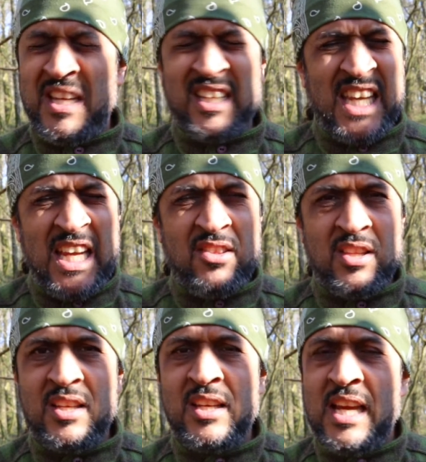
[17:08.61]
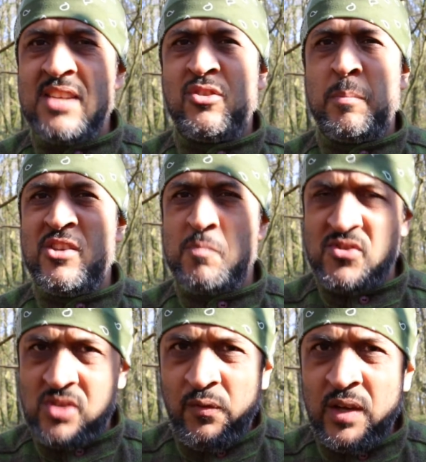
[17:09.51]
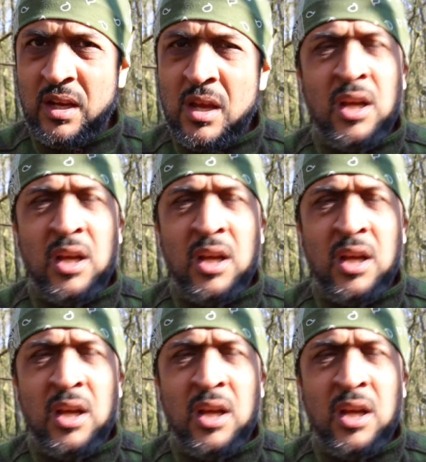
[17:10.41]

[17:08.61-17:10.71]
And the key thing is to be specific.